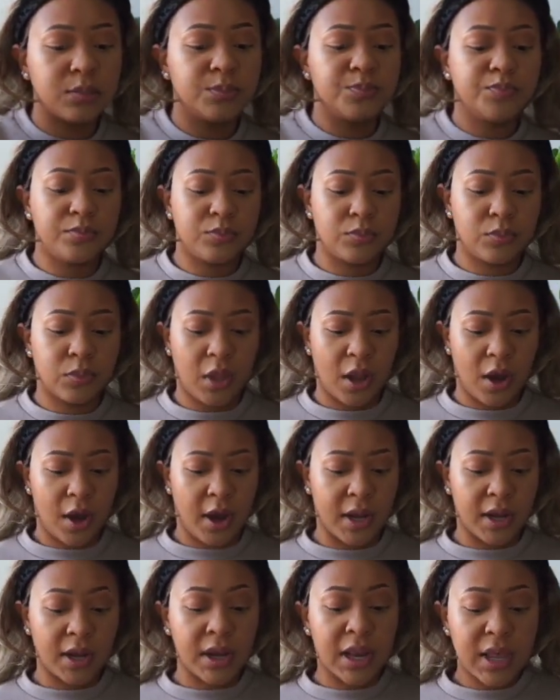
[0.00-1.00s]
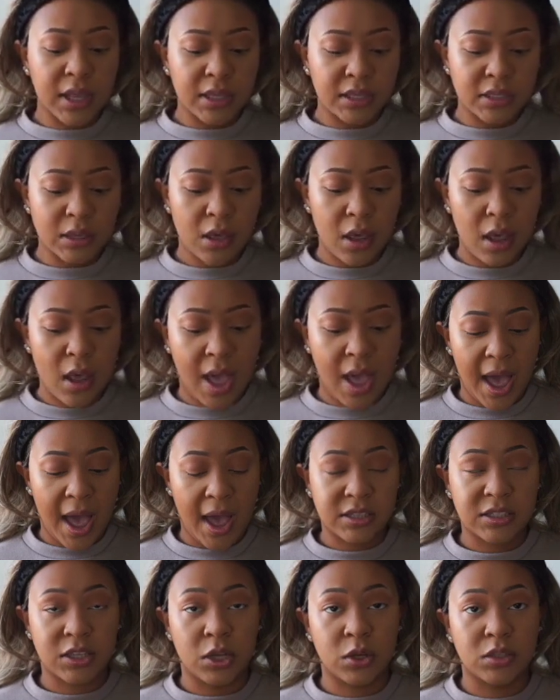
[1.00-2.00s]
All right, next.
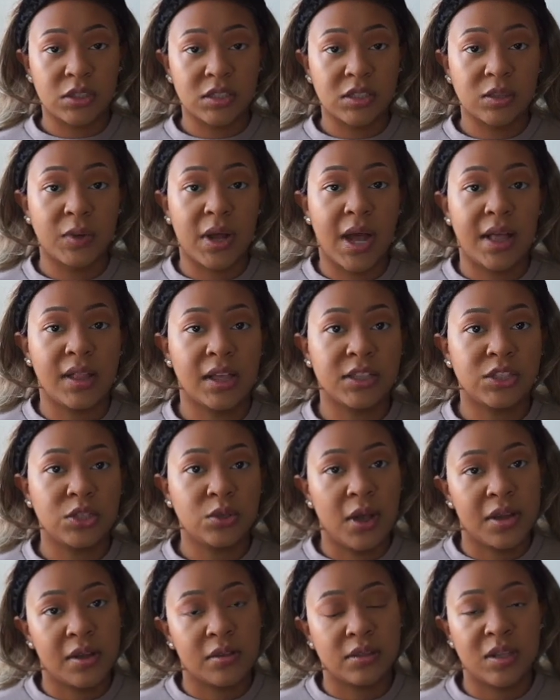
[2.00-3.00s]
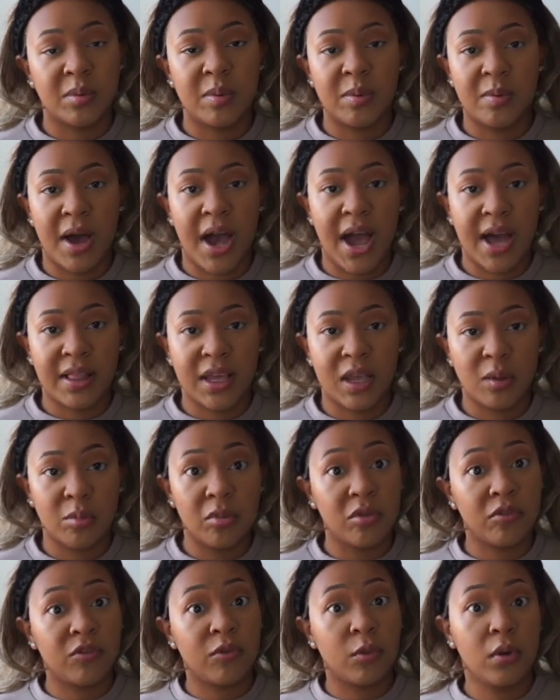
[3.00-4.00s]
So this is what I like to do. I know some people highlight
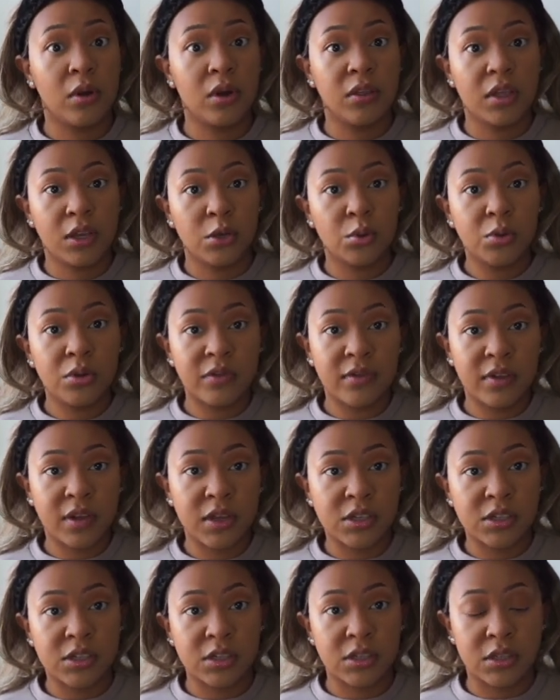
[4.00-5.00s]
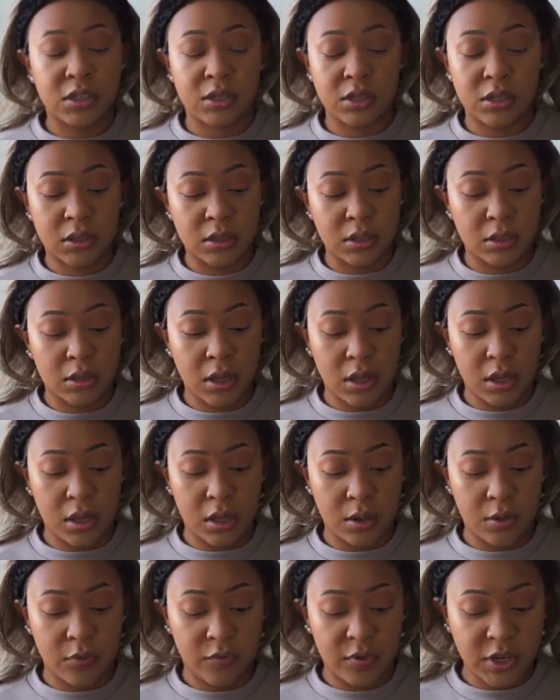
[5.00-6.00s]
before they do the
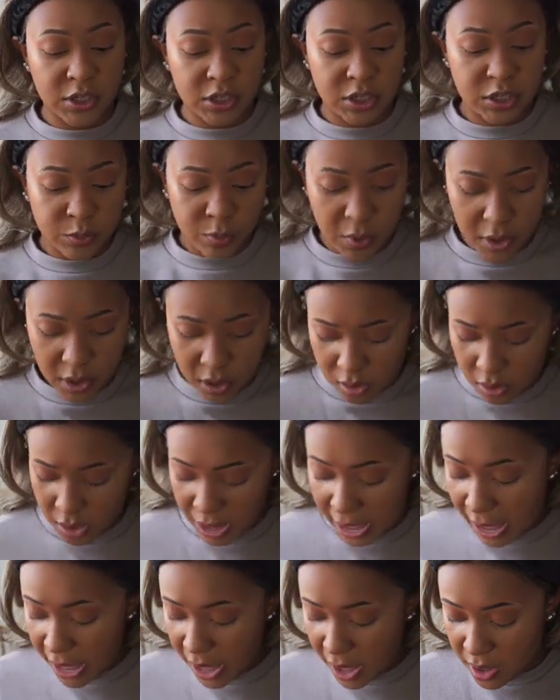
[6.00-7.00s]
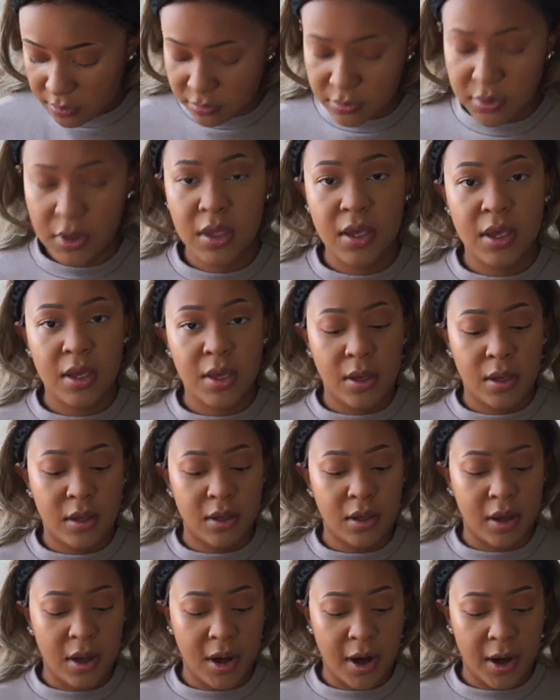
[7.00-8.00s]
finishing spray.
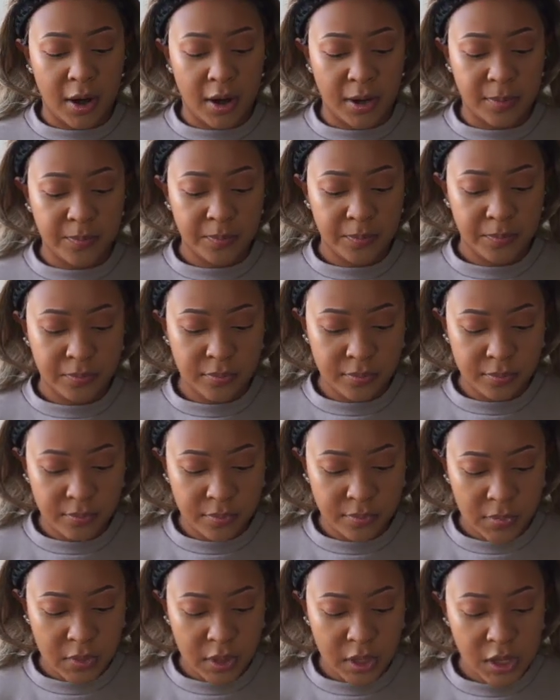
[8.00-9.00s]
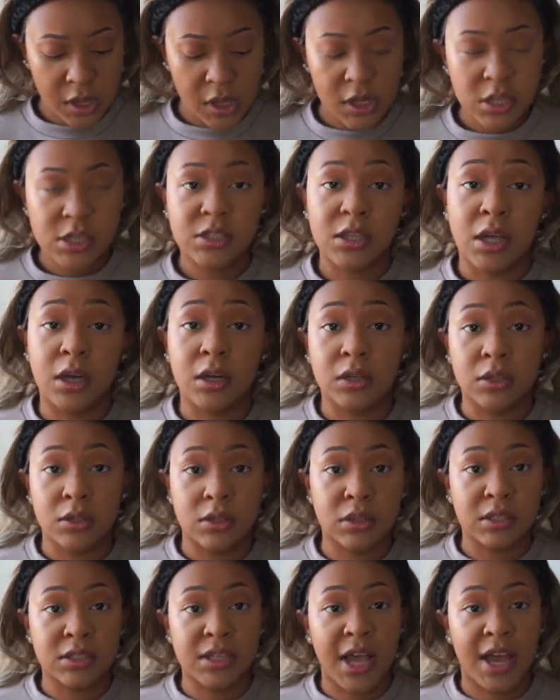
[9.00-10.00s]
All right.
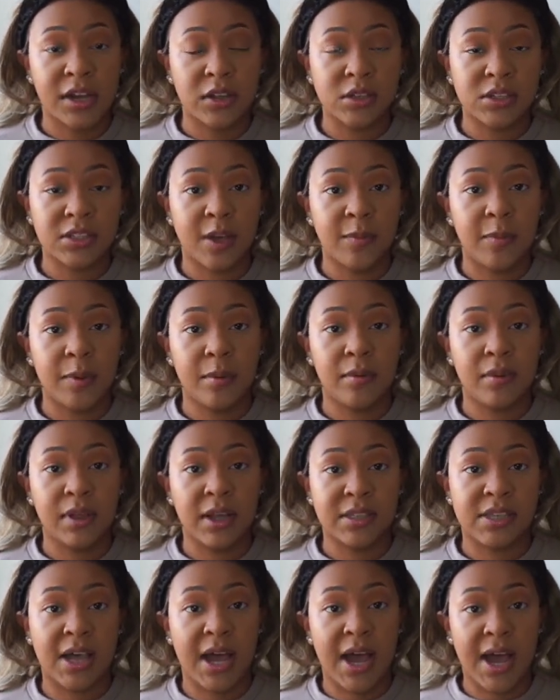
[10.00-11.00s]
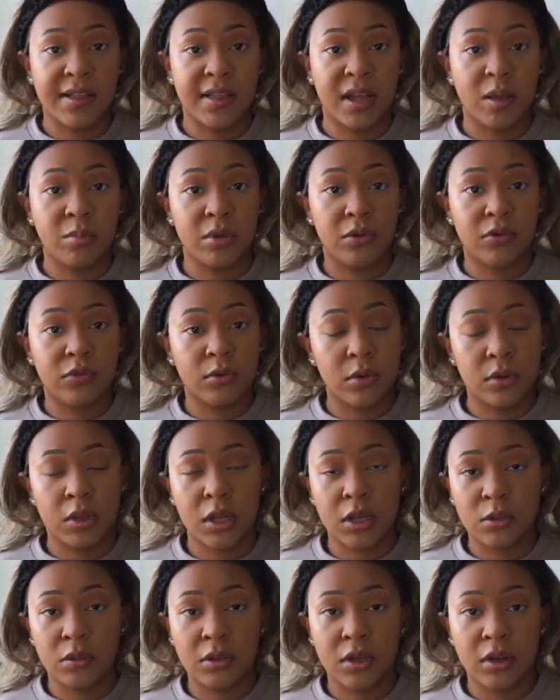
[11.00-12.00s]
So I know some people like to highlight before
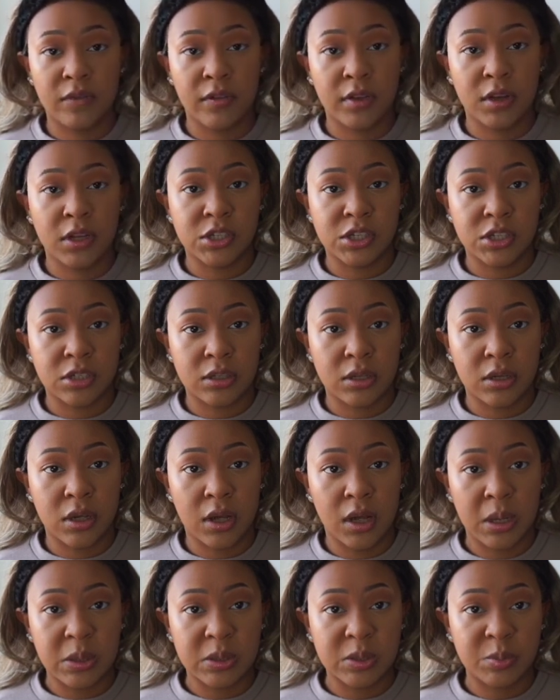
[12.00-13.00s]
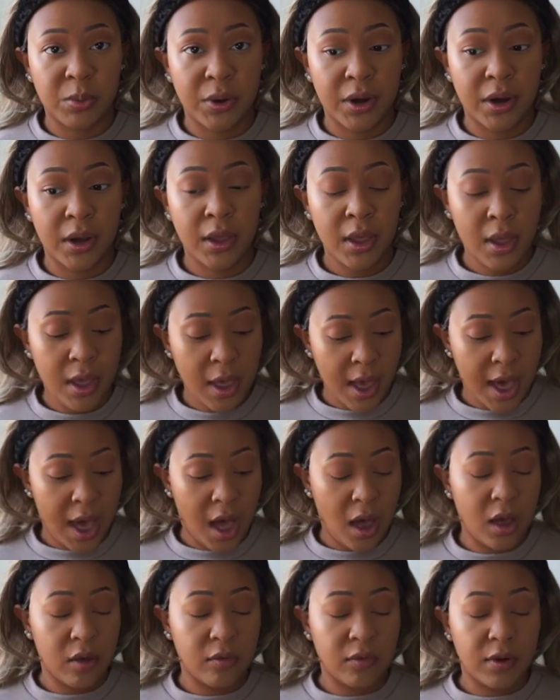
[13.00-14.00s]
they do their finishing spray.
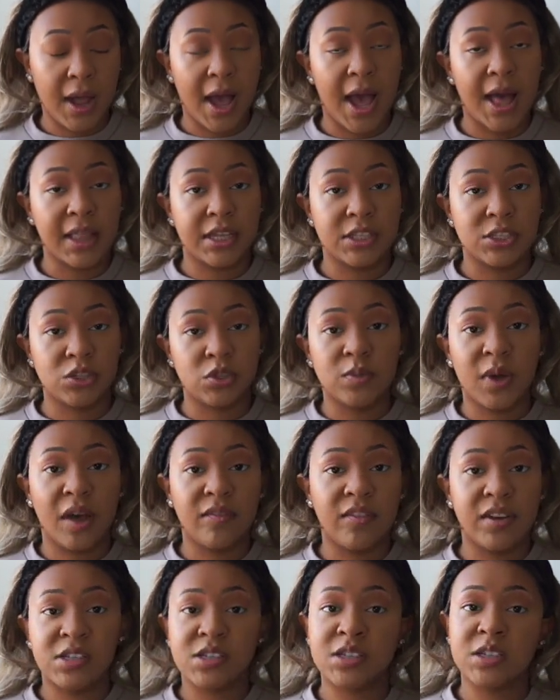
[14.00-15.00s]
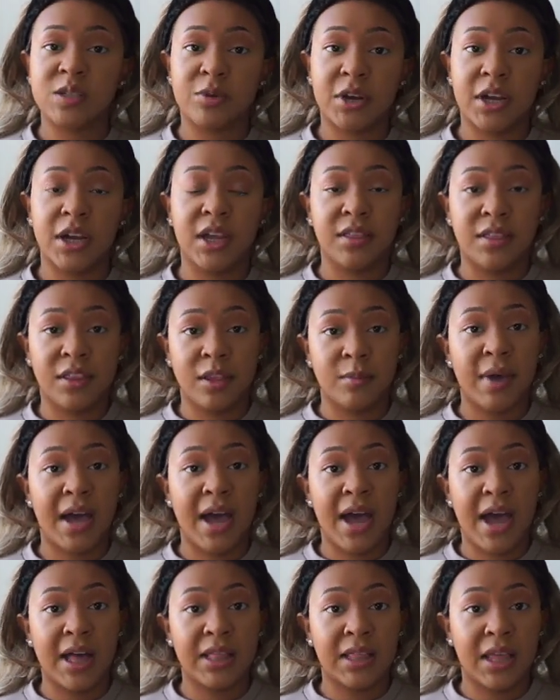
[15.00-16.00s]
However, I like to do my finishing spray and then my
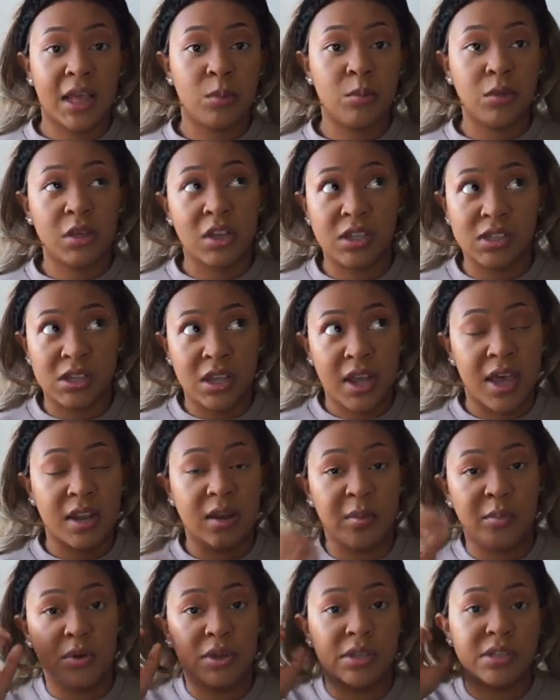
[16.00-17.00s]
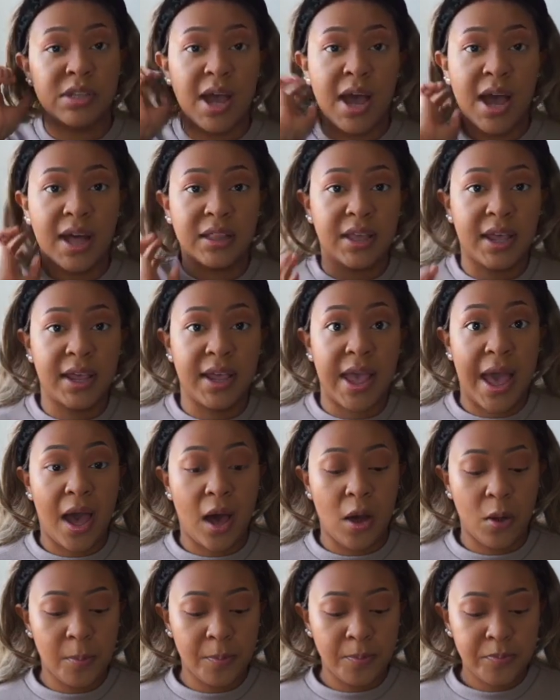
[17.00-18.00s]
highlight because it kind of brings the highlight
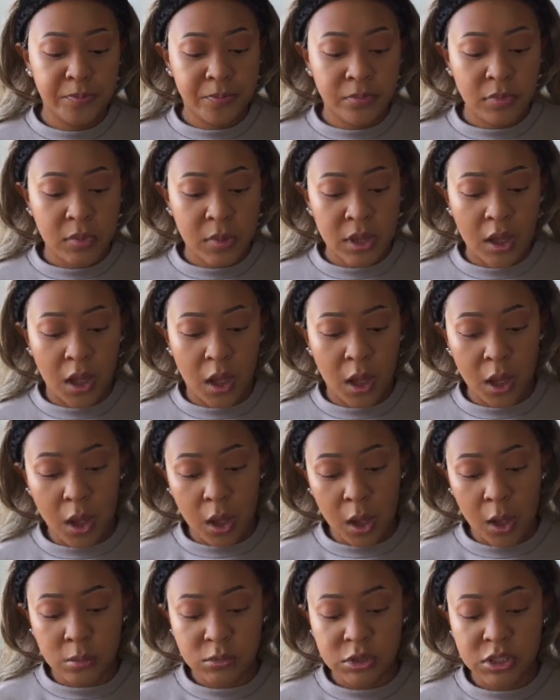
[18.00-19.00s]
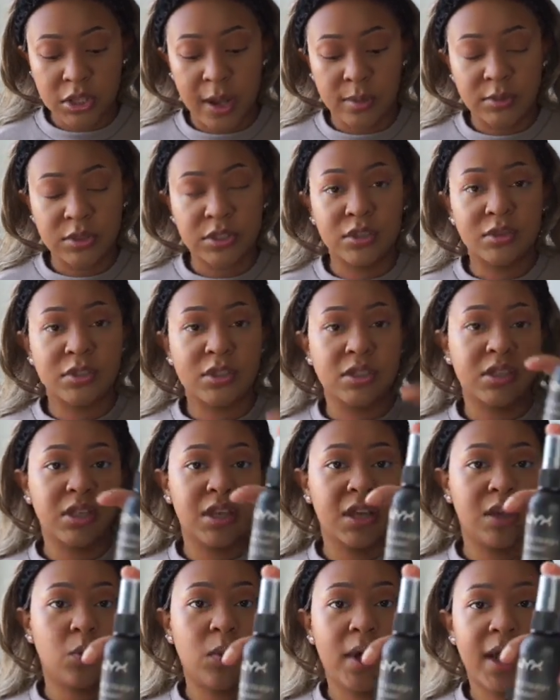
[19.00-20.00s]
out. So I'm just using the
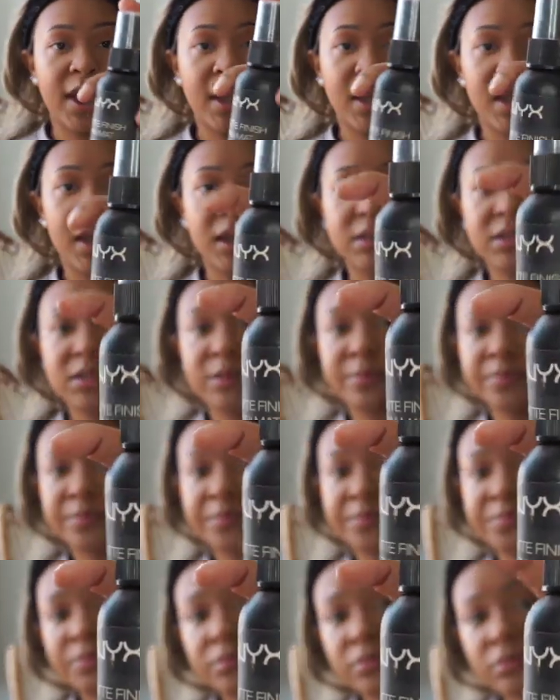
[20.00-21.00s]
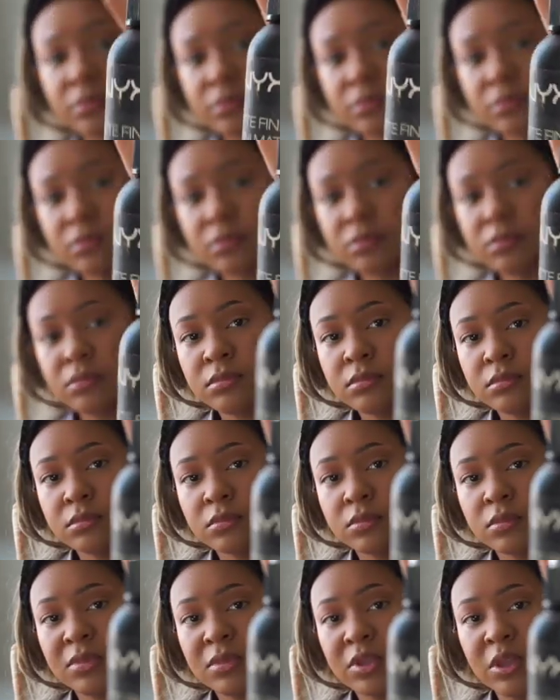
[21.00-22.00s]
NYX
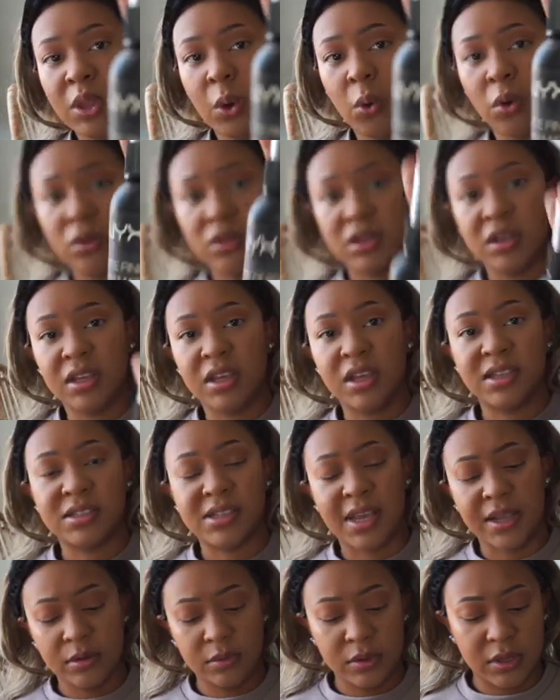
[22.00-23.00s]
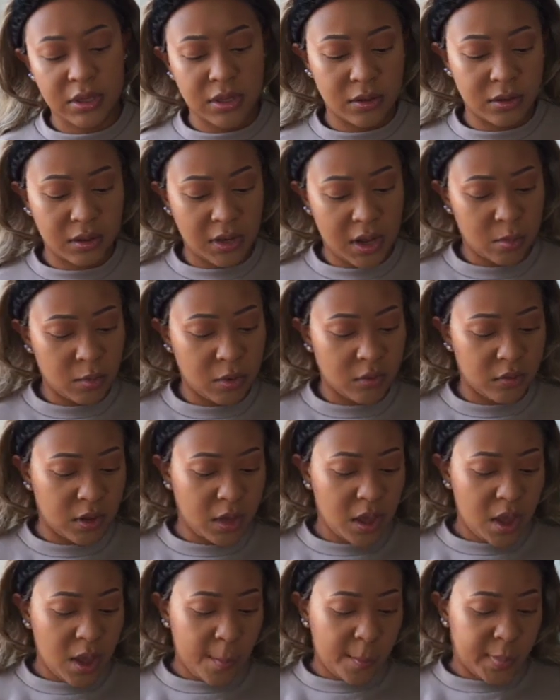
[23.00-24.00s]
or the NYX. I don't really know the name of it,
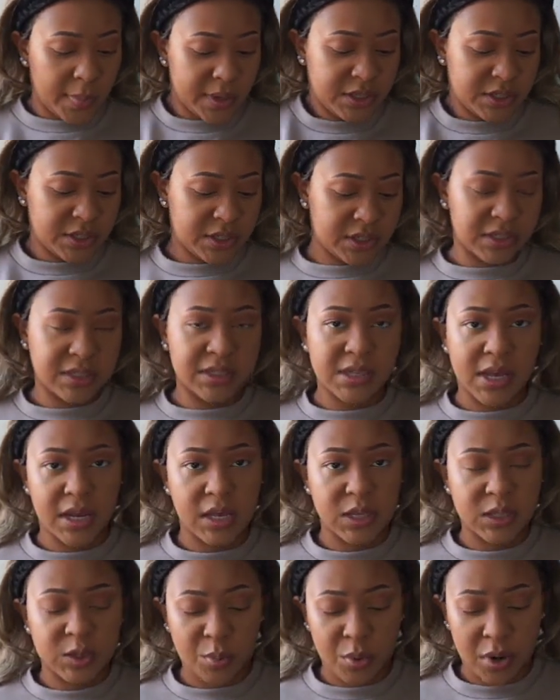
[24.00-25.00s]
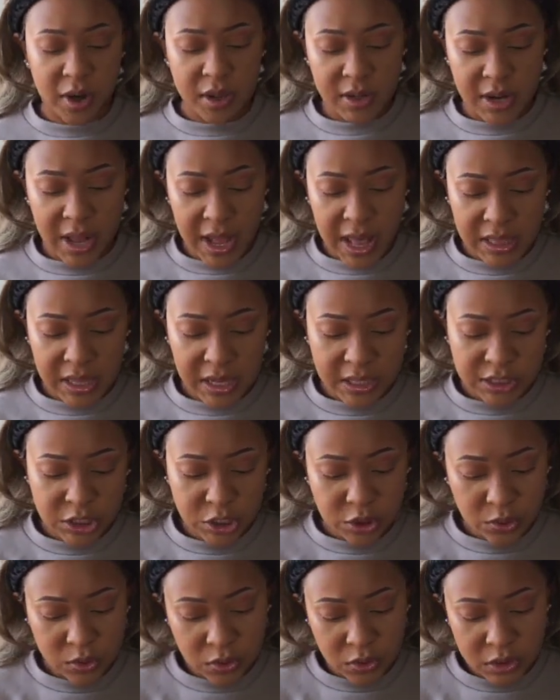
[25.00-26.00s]
but it's just a setting spray that I like to
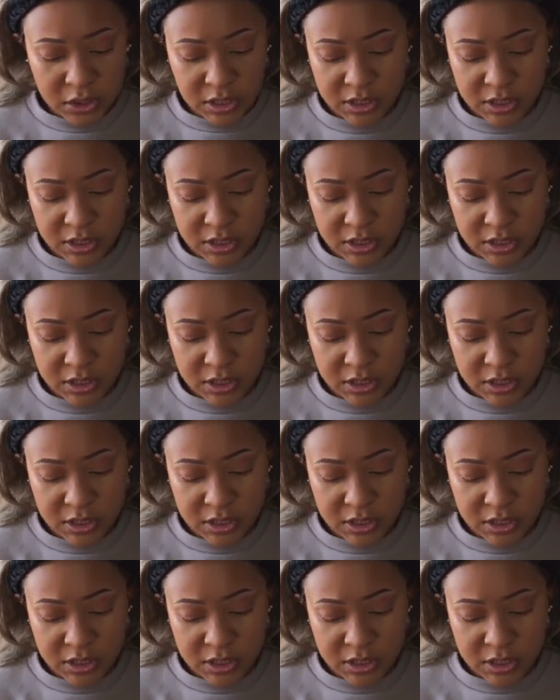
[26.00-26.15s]
use.